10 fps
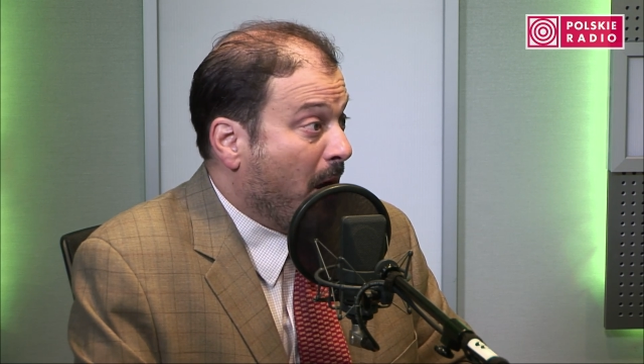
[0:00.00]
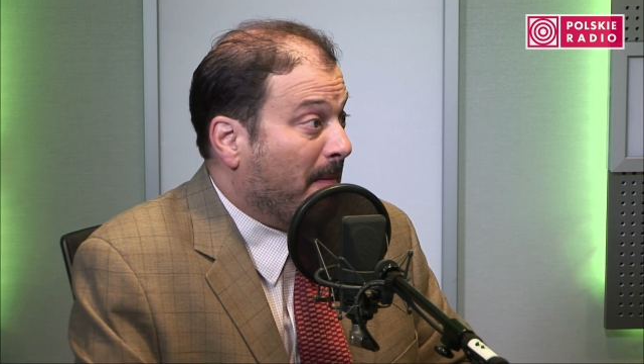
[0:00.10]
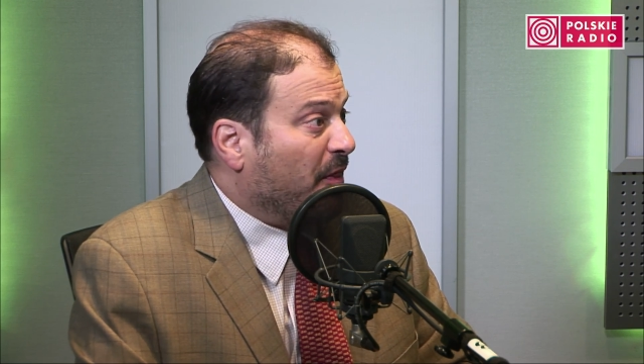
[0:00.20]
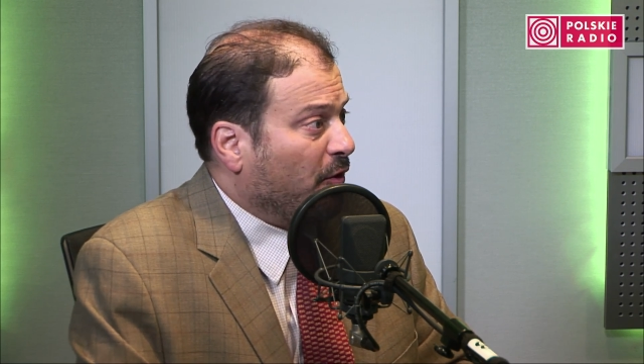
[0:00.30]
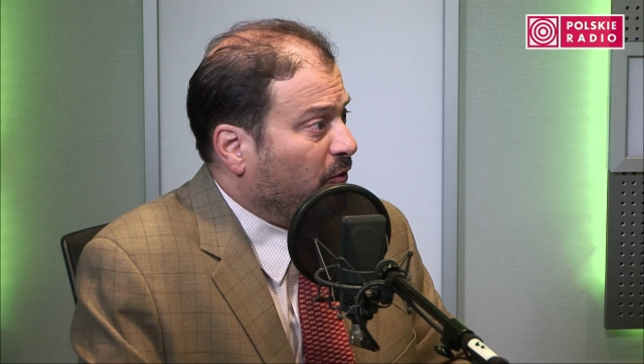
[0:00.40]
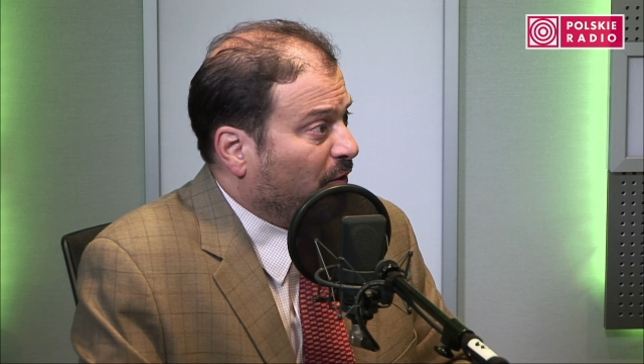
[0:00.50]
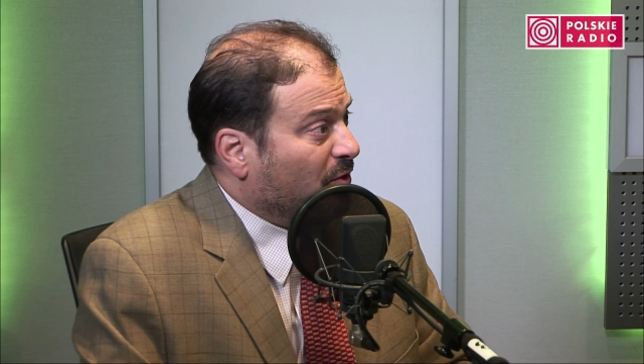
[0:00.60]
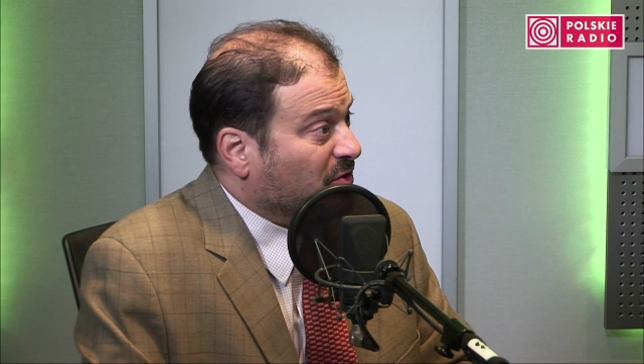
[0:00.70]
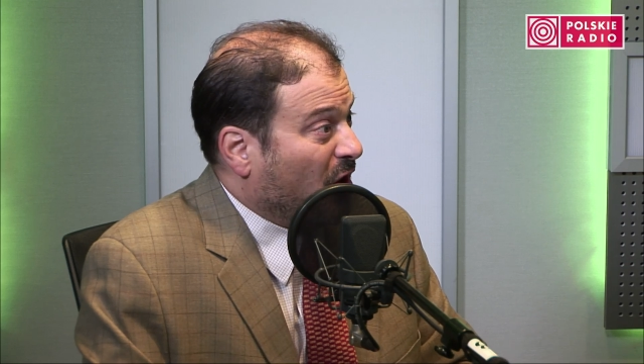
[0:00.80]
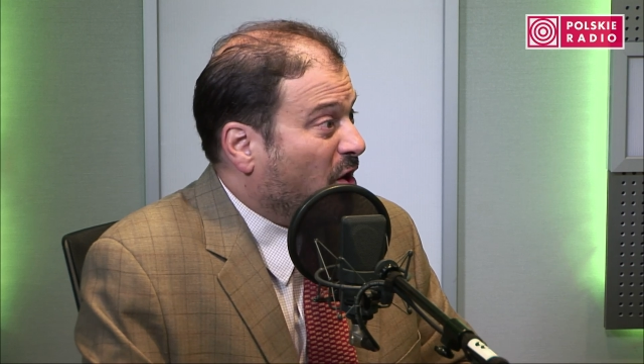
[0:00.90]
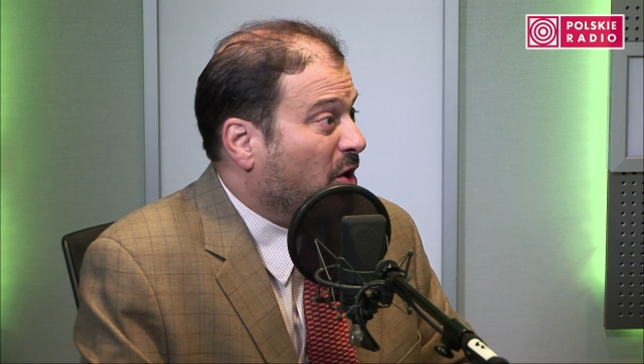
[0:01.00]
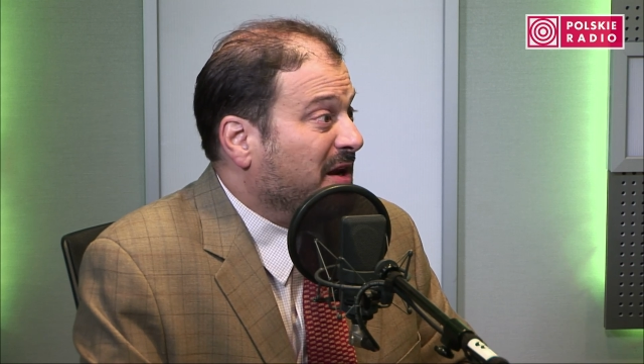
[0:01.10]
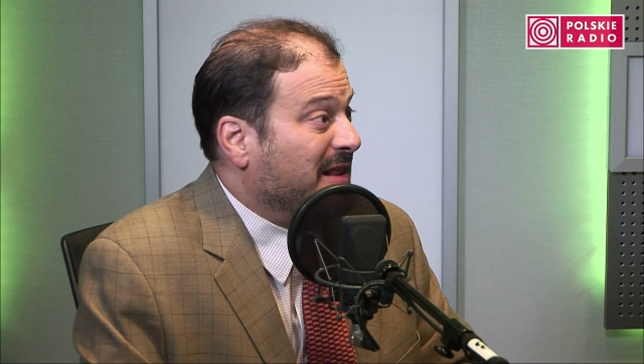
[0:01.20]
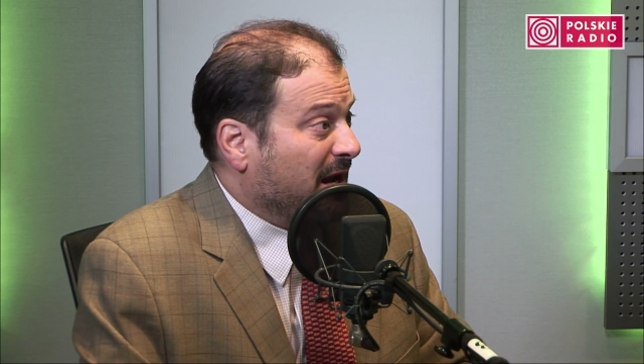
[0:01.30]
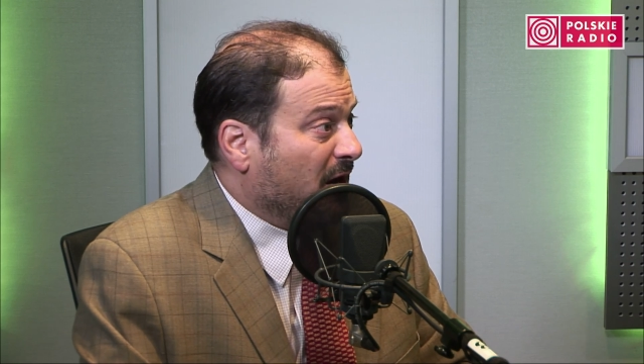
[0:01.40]
But those folks are
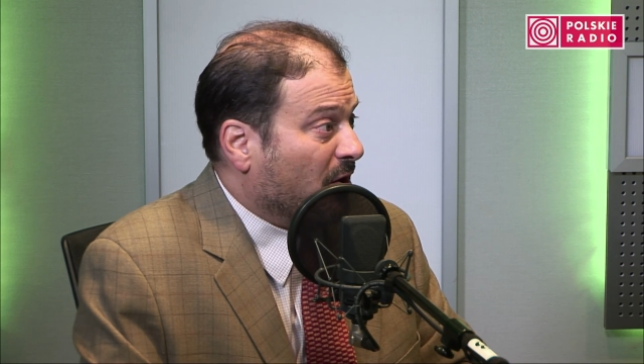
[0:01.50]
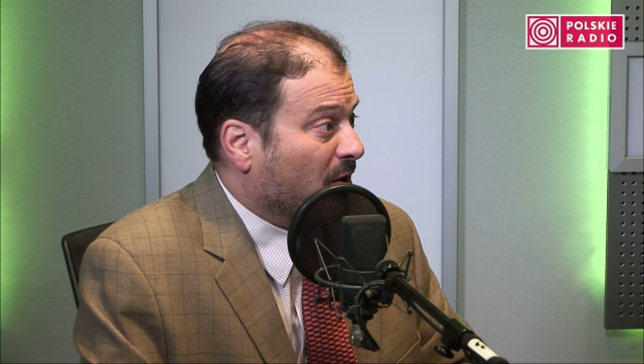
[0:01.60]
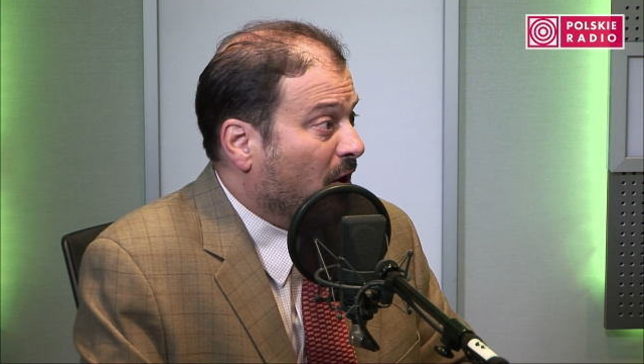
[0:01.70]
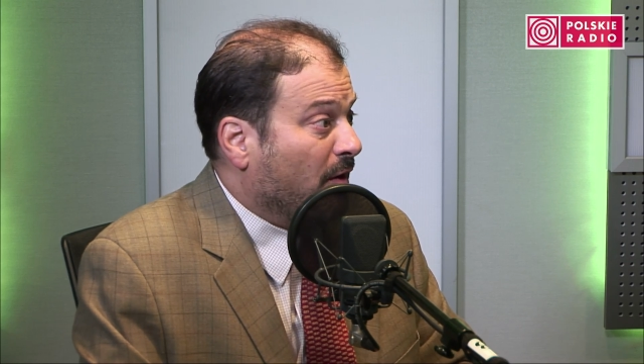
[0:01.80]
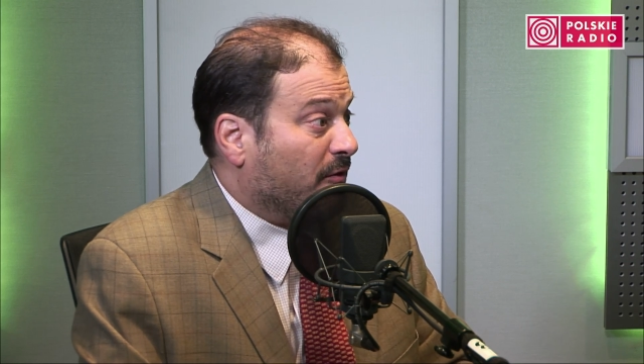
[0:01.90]
already there.